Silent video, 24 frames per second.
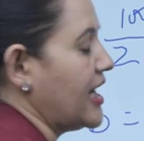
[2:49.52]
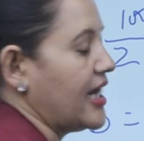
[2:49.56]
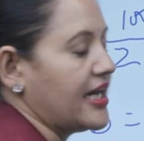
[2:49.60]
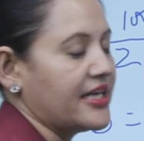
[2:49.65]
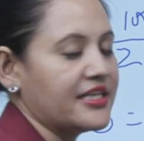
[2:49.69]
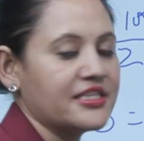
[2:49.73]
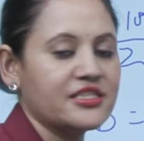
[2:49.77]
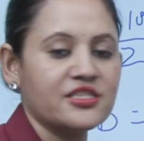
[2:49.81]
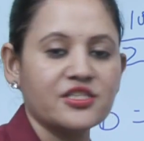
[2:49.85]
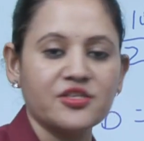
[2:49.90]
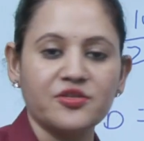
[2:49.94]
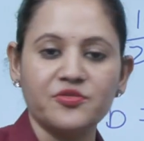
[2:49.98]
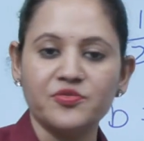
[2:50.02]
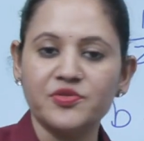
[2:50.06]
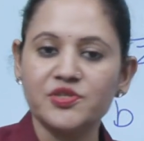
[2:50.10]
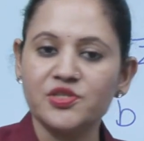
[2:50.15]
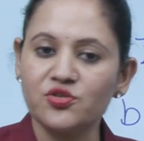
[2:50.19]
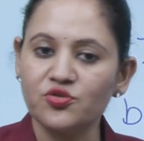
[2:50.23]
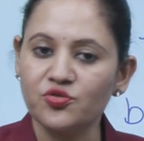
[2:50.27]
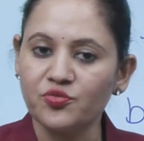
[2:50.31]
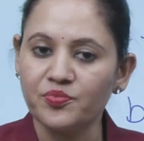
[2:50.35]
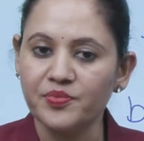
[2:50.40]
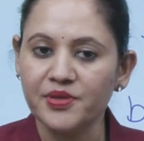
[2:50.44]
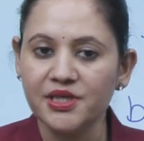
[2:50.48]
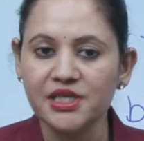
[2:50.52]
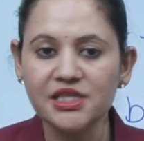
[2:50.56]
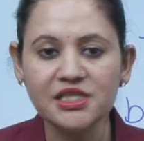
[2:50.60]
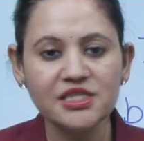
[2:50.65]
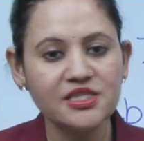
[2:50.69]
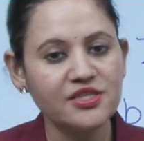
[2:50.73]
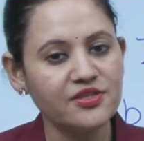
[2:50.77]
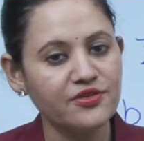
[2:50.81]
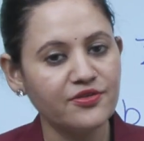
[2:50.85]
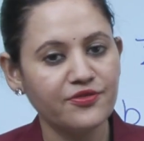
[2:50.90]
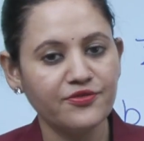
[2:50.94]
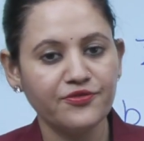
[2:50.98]
that is equals to
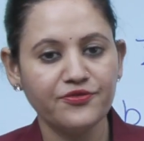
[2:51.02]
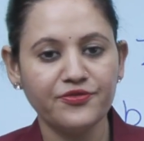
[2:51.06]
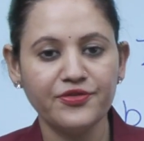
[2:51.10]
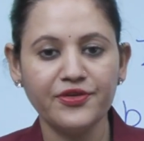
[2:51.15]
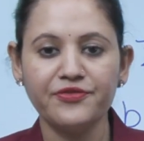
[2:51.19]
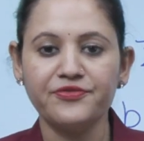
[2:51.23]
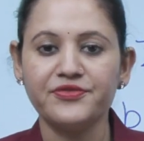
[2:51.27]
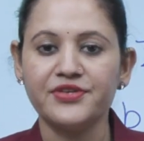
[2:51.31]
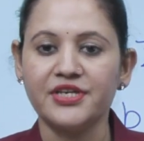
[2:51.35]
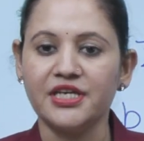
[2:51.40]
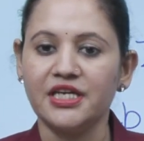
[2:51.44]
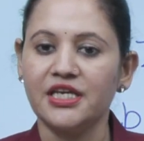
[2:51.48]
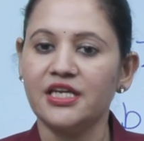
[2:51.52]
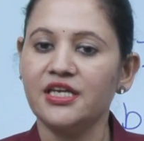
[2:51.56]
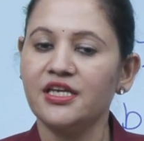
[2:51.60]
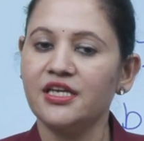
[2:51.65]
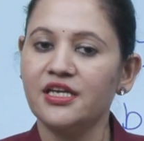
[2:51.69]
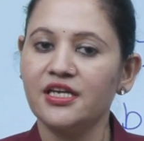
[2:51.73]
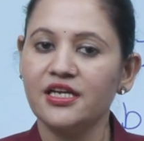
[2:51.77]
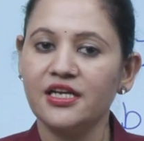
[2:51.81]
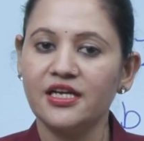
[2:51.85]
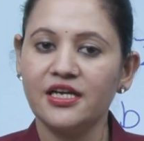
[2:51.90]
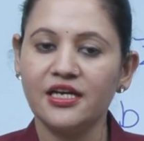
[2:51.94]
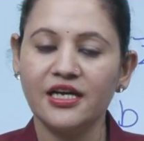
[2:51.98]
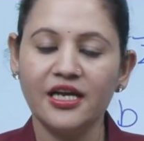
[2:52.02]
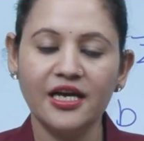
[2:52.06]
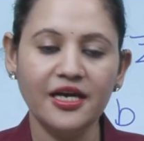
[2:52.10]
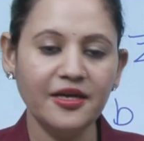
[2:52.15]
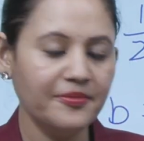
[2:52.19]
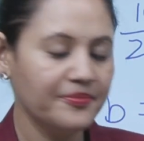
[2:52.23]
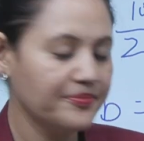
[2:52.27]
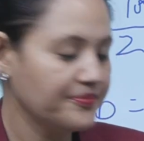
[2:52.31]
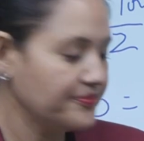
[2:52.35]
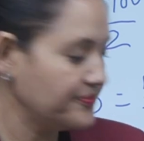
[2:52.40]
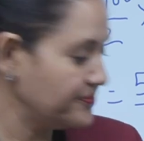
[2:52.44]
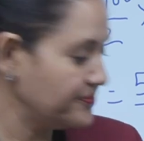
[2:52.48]
rupees 50. Clear?